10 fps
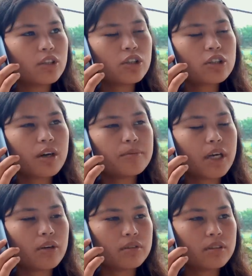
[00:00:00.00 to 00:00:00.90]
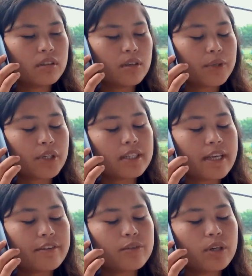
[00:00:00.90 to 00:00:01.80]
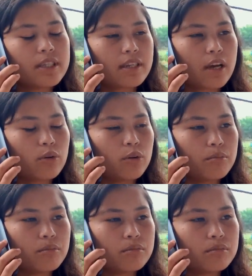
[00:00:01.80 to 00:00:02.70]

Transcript: Don't come now, because everyone is at home.